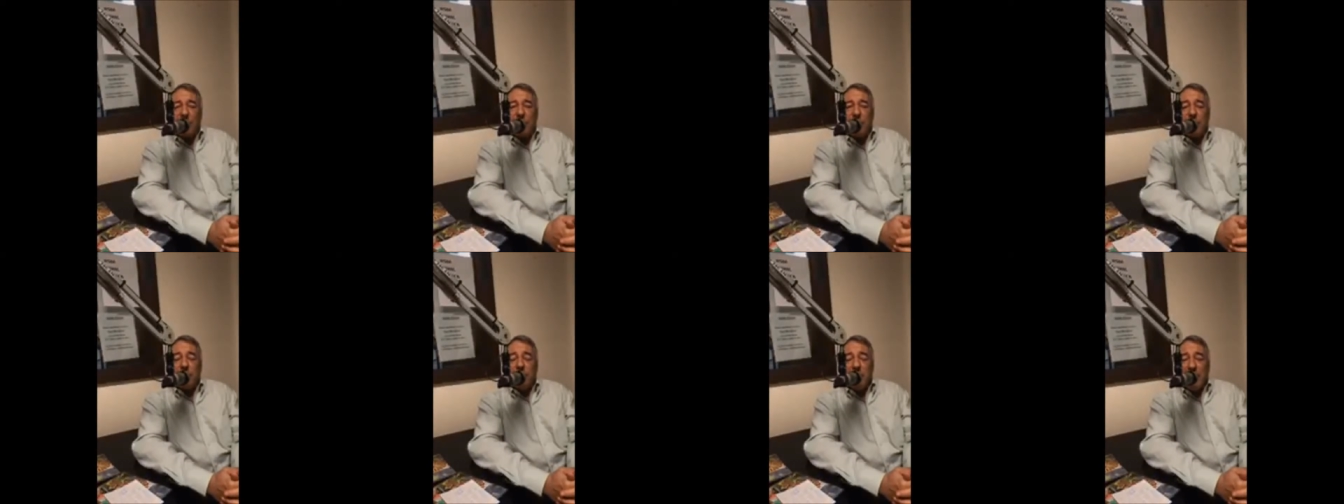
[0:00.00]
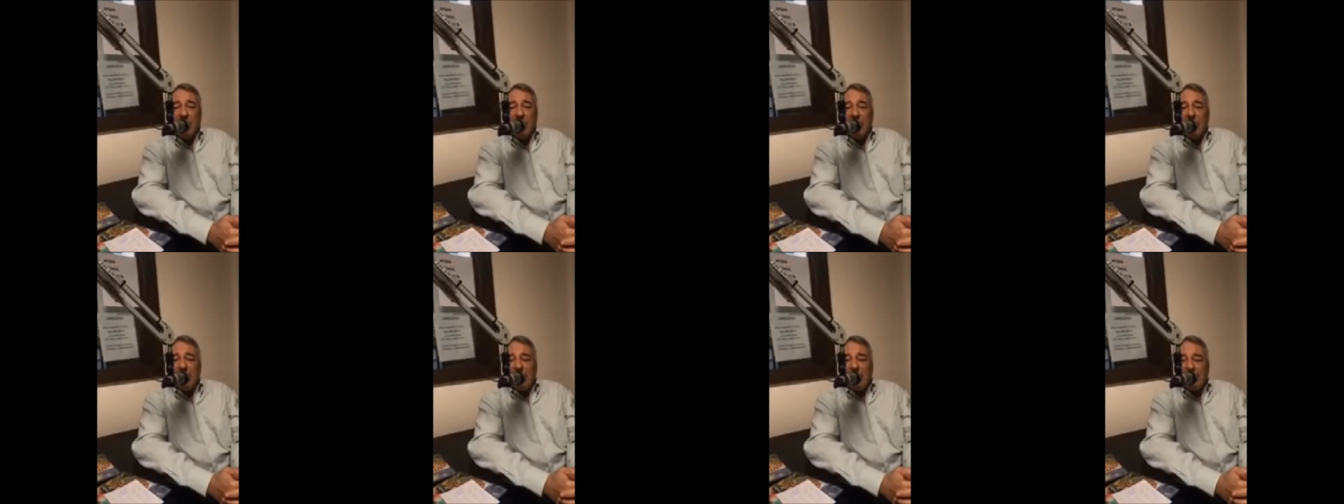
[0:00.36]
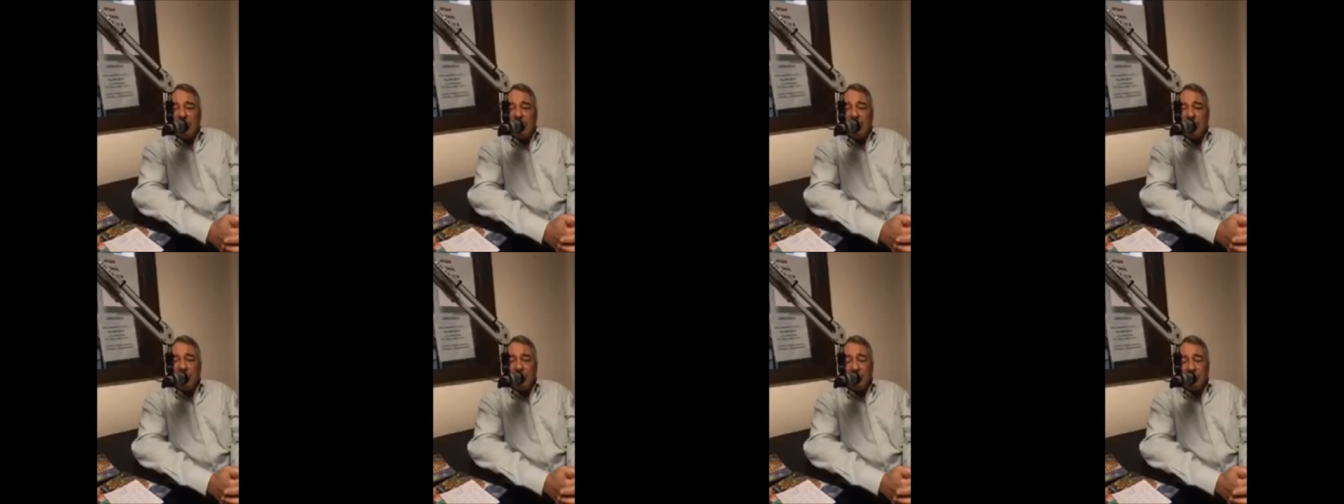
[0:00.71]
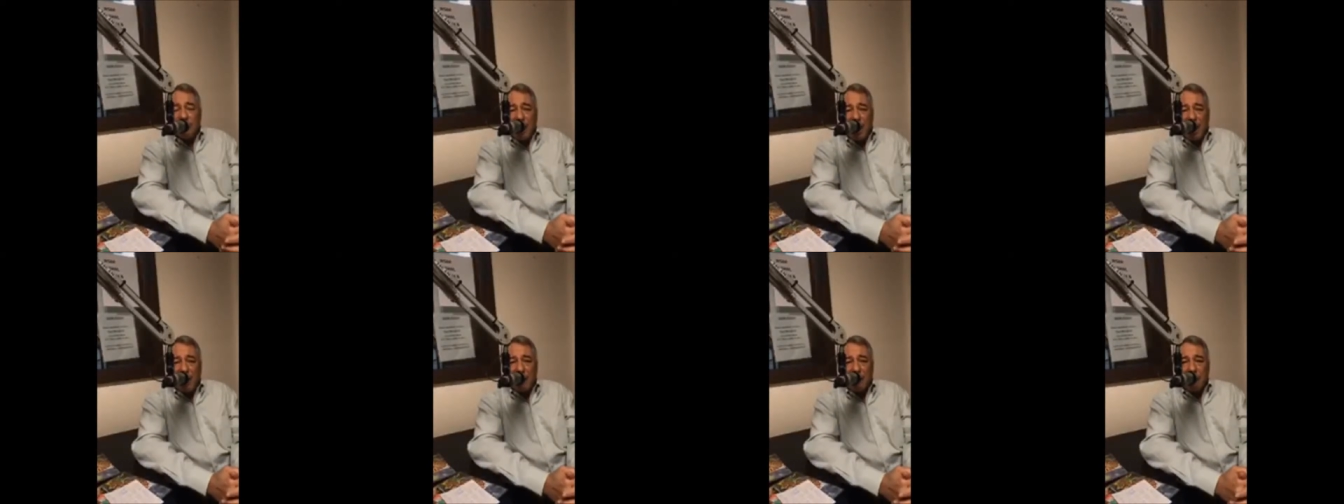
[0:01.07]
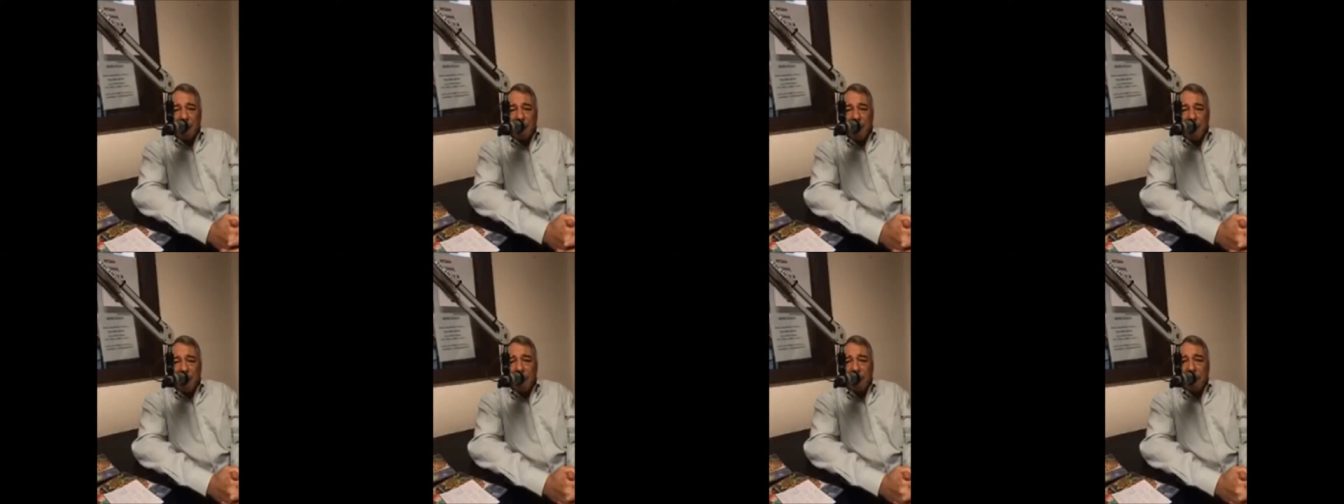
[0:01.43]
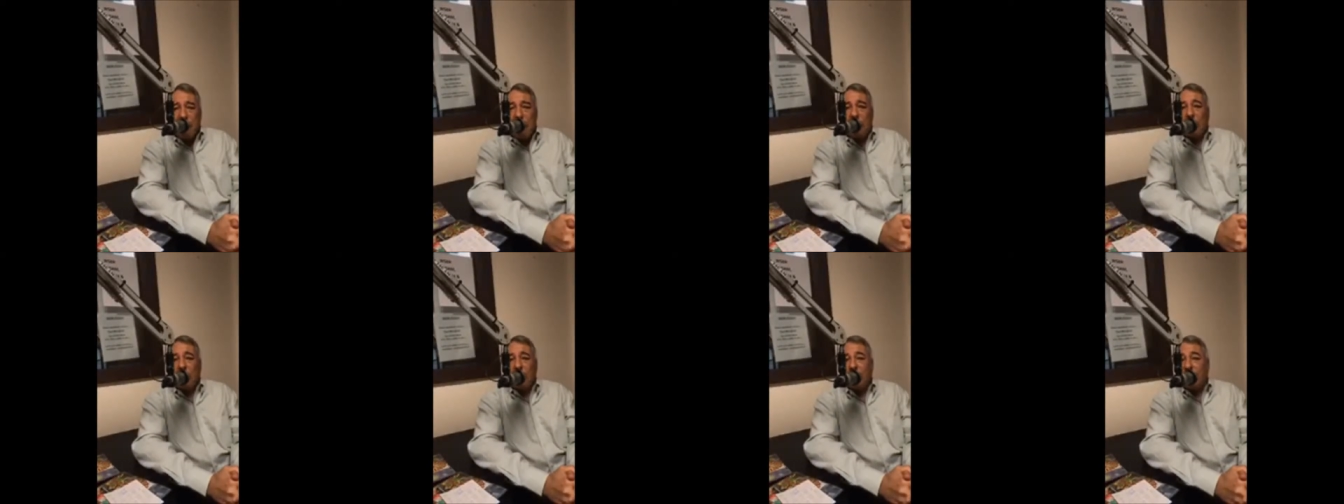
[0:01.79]
So Medicare does not pay
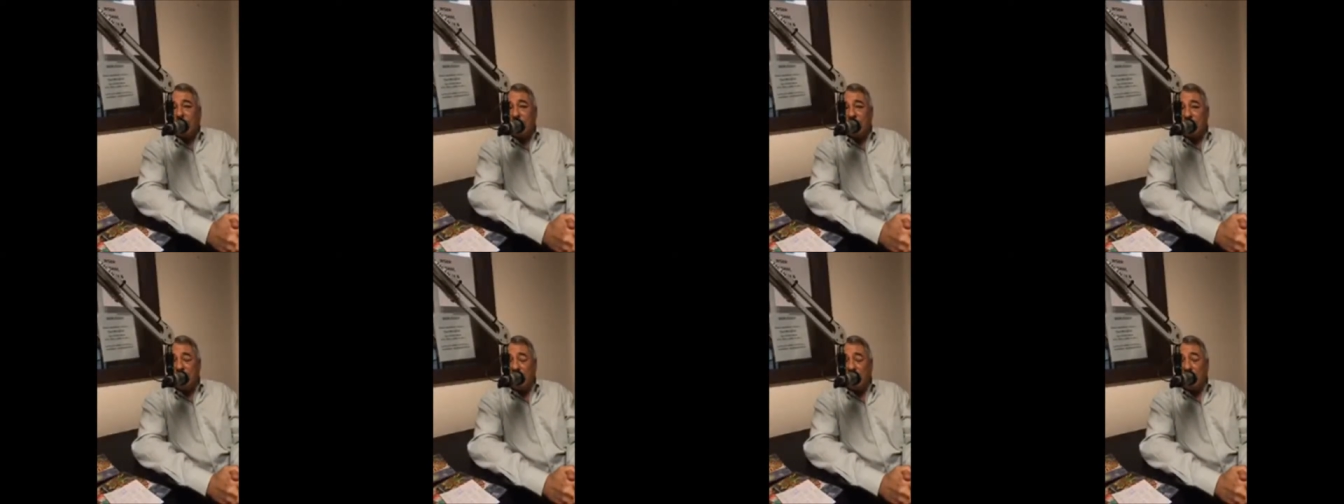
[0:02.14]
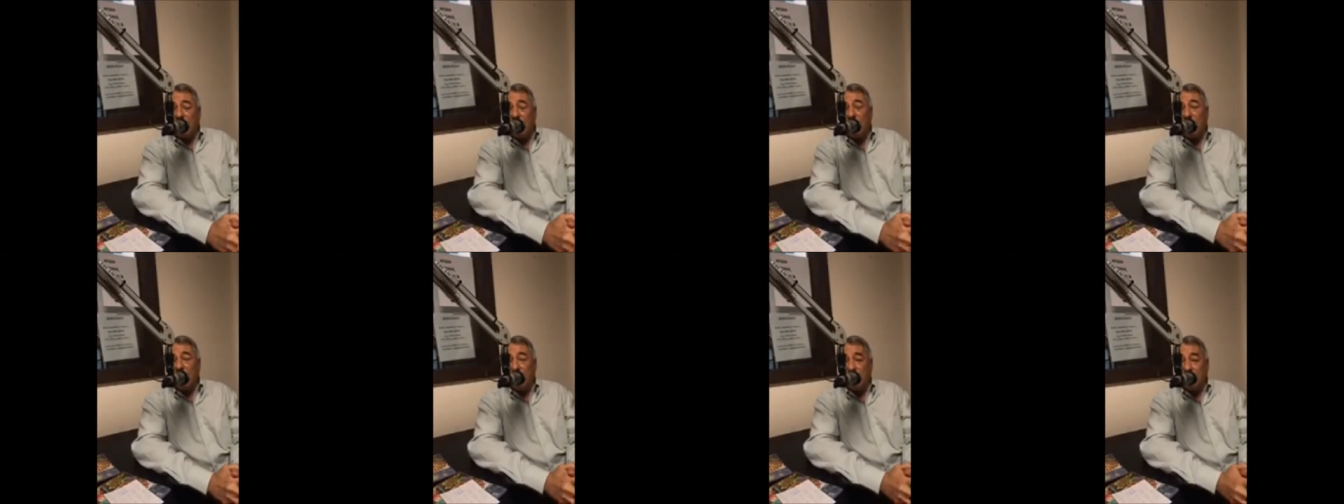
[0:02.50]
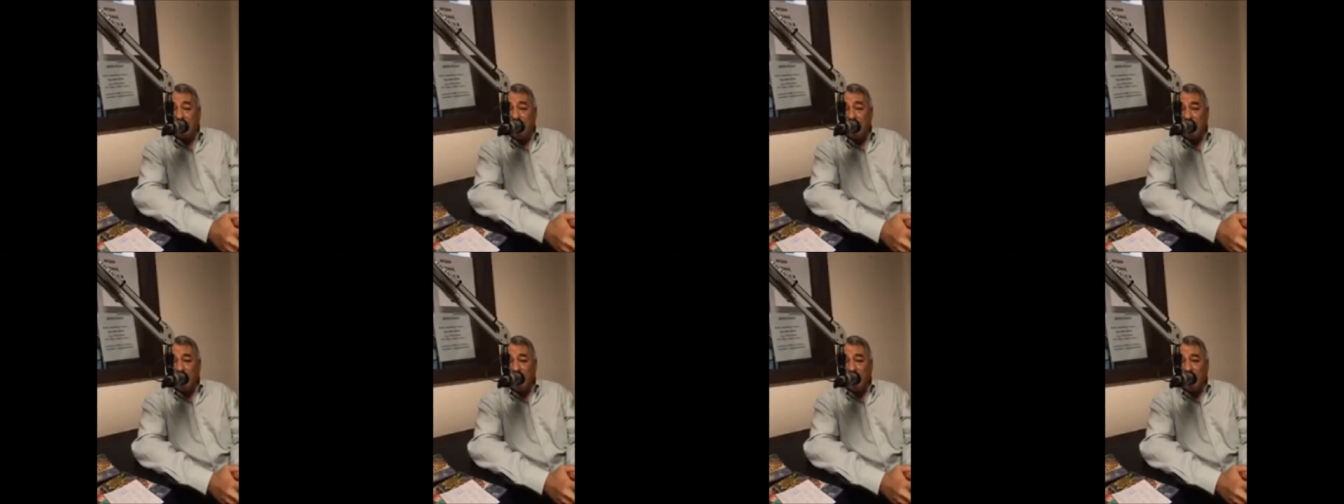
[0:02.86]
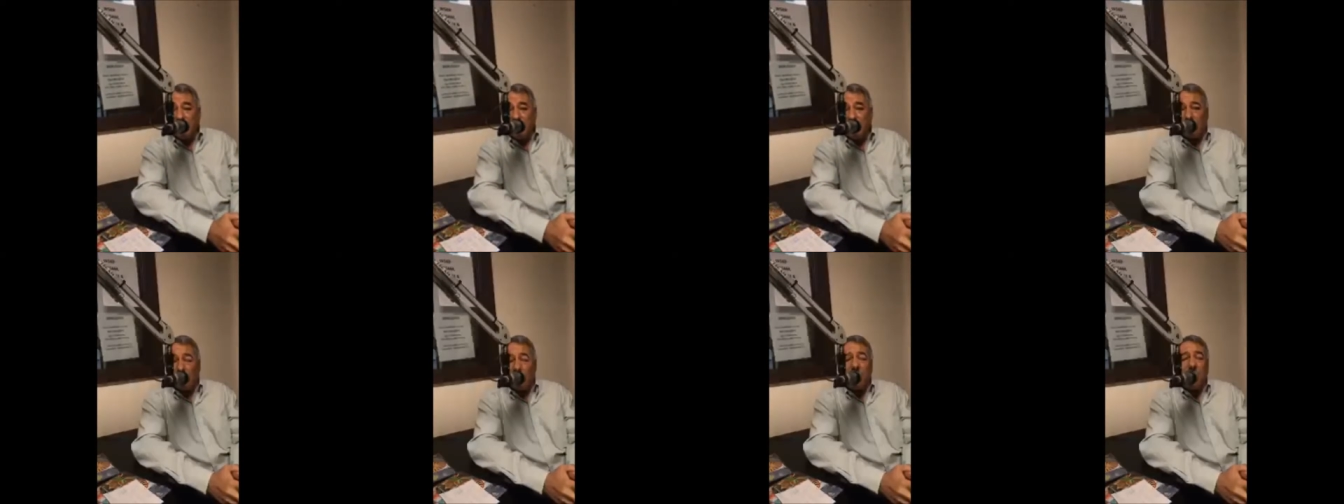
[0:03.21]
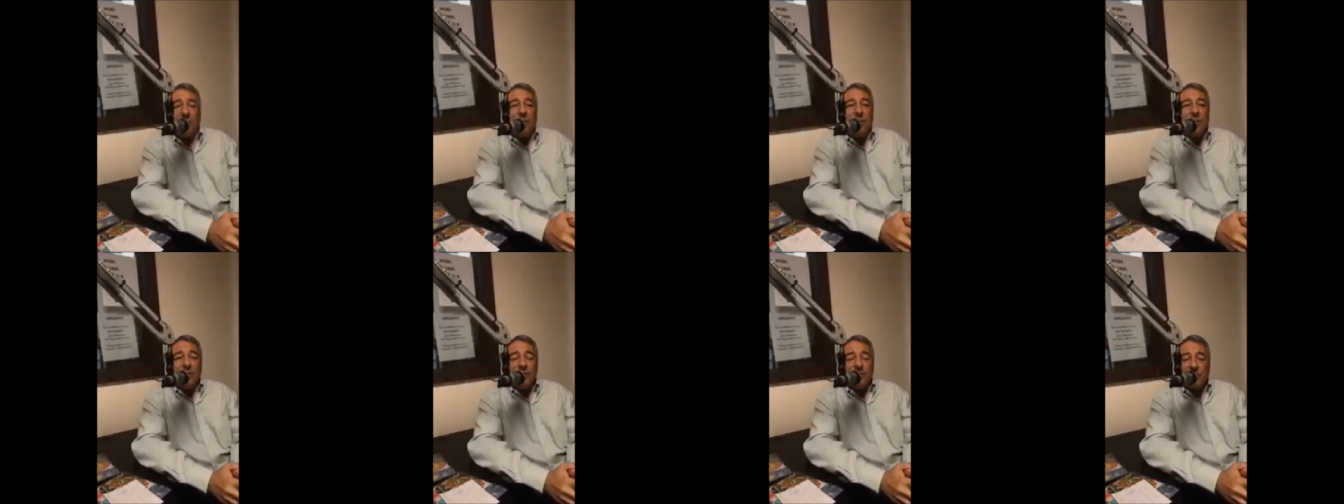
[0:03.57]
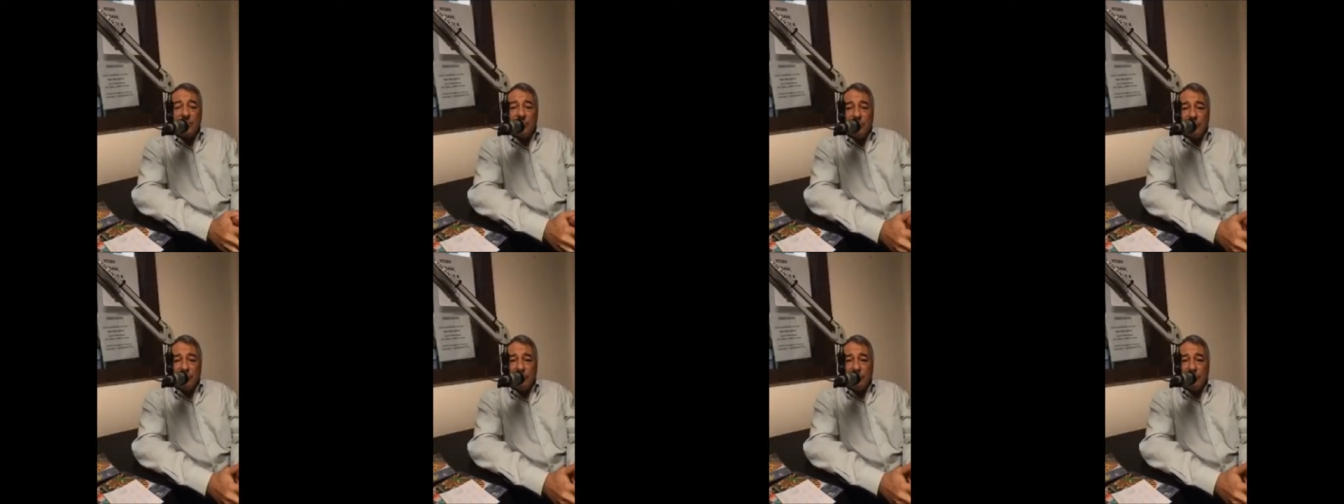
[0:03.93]
for, for example, nursing home,
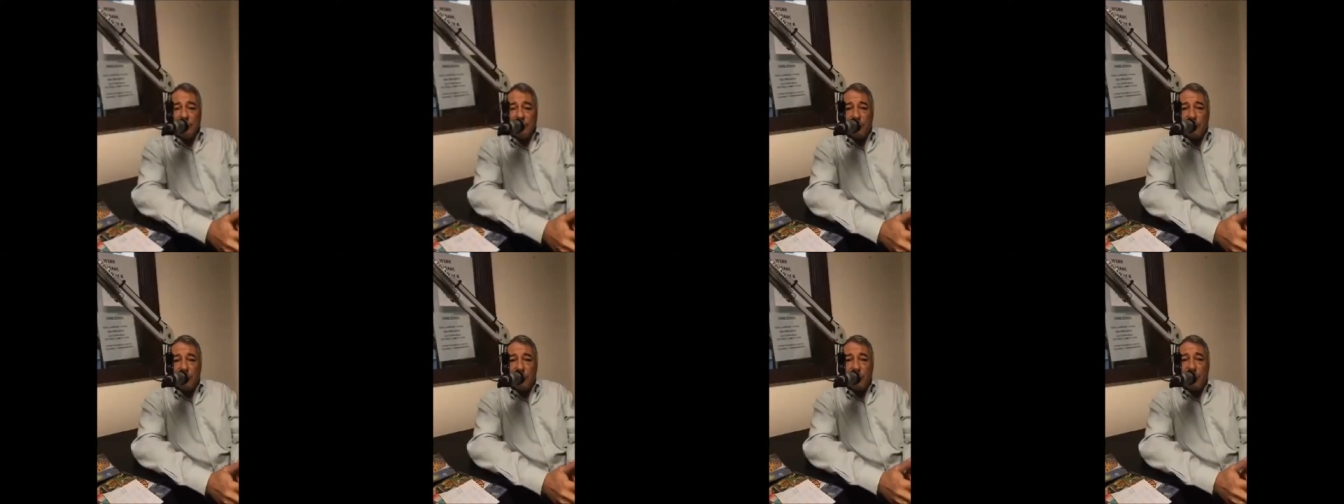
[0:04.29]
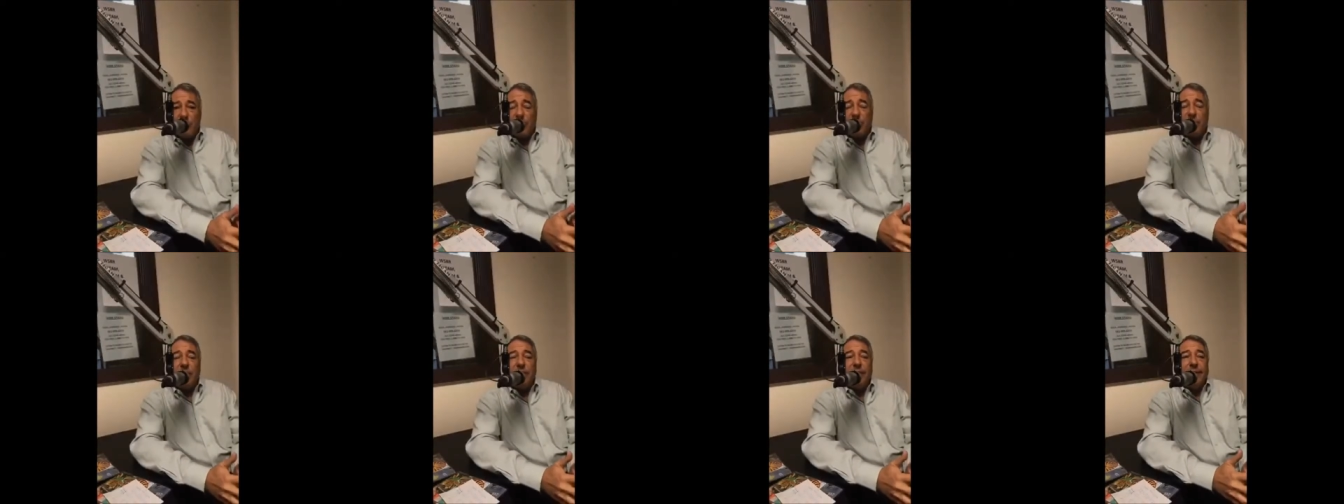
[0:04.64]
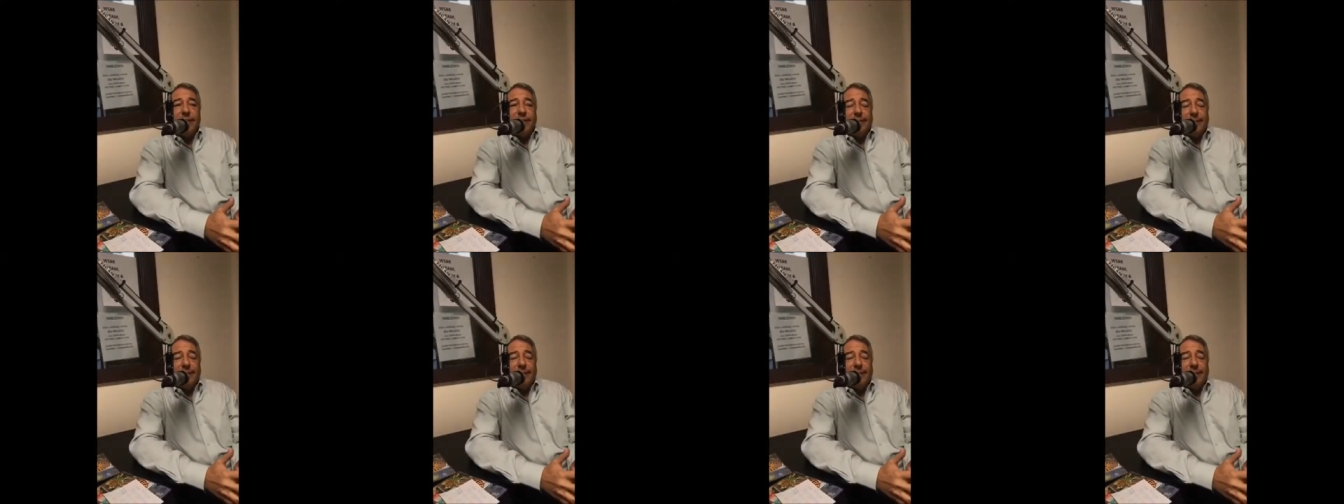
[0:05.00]
skilled nursing.